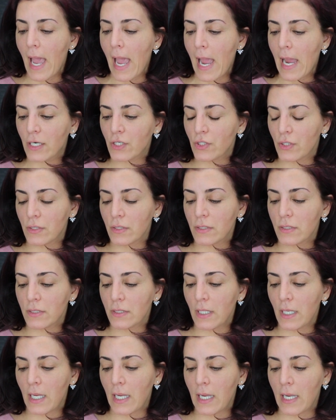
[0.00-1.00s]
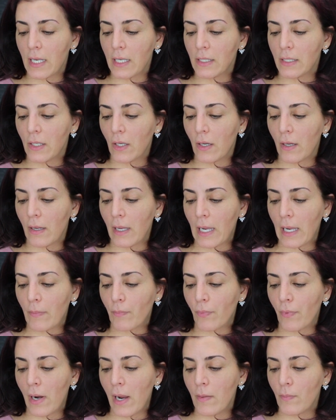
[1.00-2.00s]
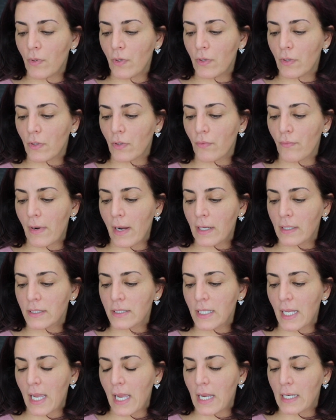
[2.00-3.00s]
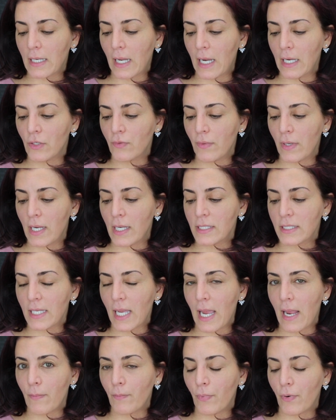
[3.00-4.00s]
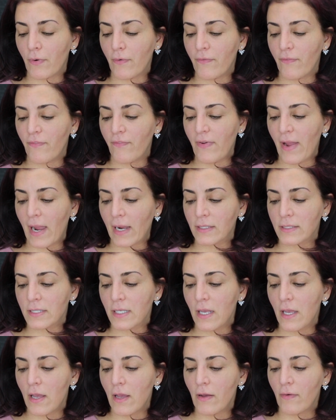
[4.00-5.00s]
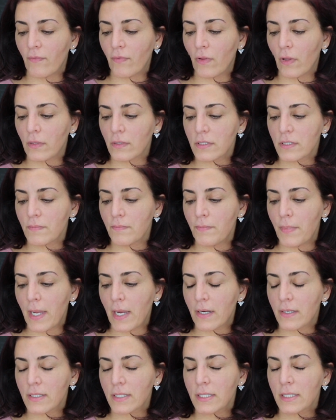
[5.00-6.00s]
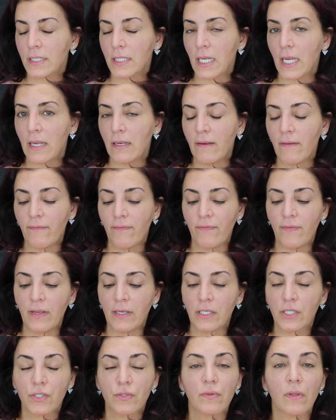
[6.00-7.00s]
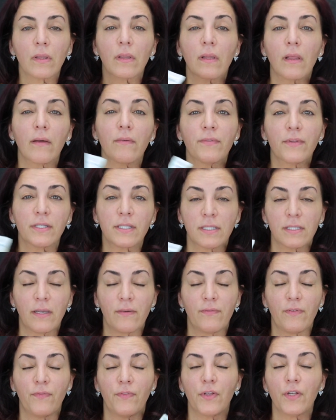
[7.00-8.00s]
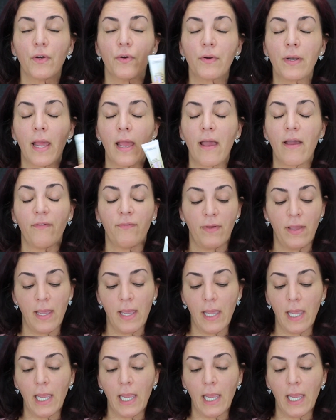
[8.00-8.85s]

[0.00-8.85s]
actions in a primer, corrects and hydrates and perfects. Flawless bare skin finish. Love this stuff. If you don't have